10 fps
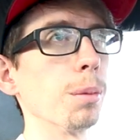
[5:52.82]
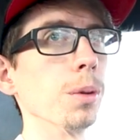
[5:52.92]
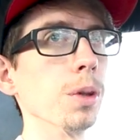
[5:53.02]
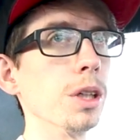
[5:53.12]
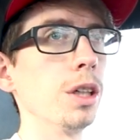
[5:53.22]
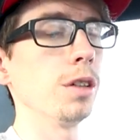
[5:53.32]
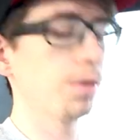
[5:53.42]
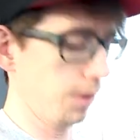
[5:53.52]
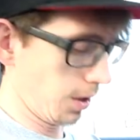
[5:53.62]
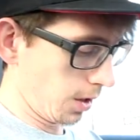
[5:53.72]
I
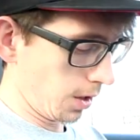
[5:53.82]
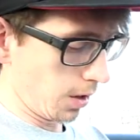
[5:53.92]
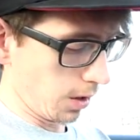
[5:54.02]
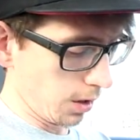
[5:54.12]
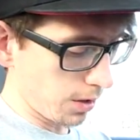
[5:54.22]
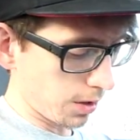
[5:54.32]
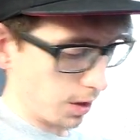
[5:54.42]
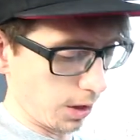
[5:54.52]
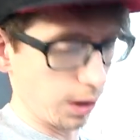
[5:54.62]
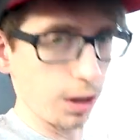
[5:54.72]
believe. This
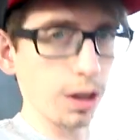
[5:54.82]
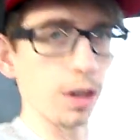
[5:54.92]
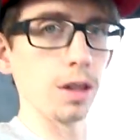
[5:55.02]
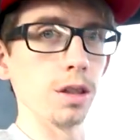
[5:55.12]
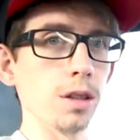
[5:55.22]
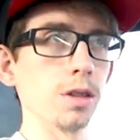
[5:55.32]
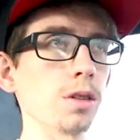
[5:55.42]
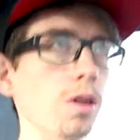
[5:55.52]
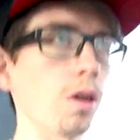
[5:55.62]
thing is